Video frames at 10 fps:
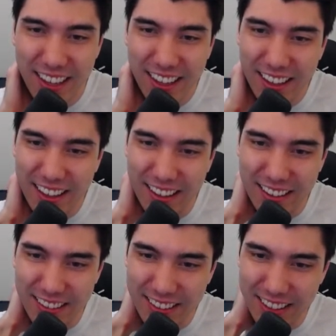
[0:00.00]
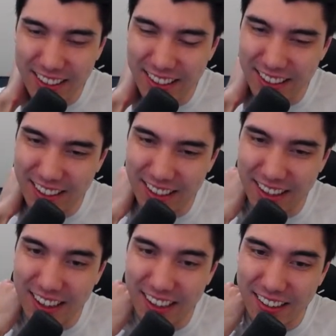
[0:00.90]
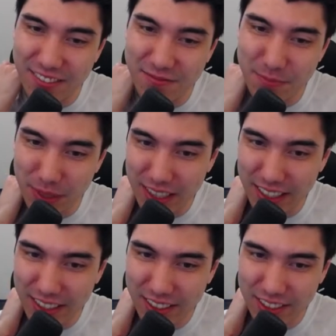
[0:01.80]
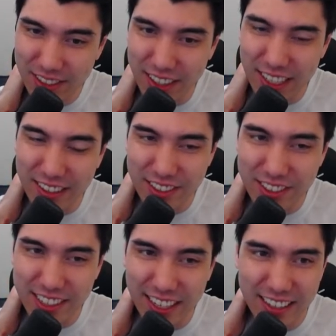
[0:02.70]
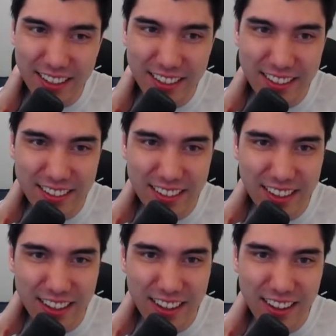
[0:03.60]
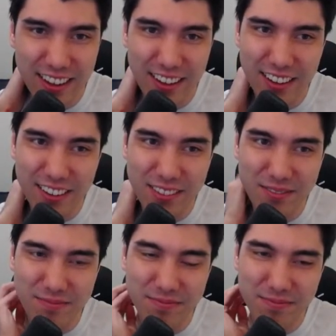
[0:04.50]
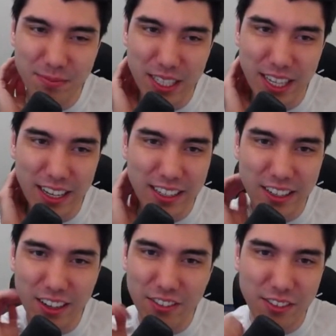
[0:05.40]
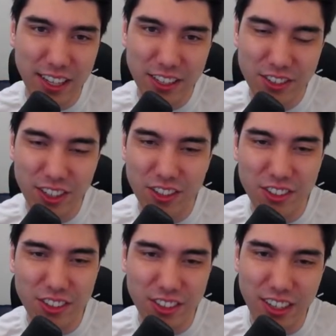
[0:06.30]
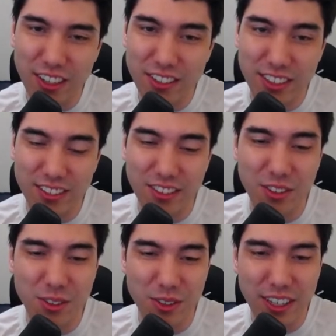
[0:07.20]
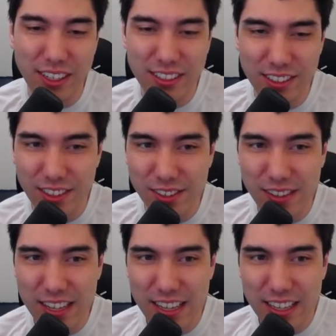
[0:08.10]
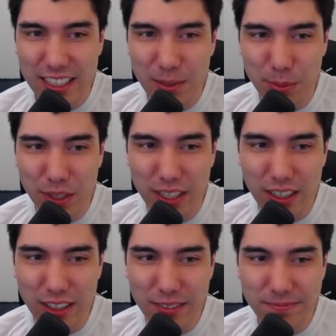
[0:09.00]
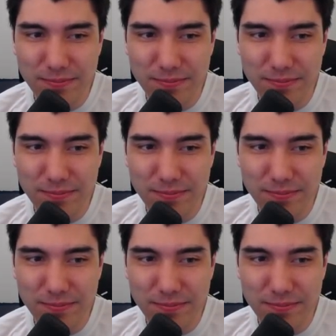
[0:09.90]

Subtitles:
And I've been there, so I understand. But yeah, he offered that draw earlier, and I was like, no way. So kept playing on,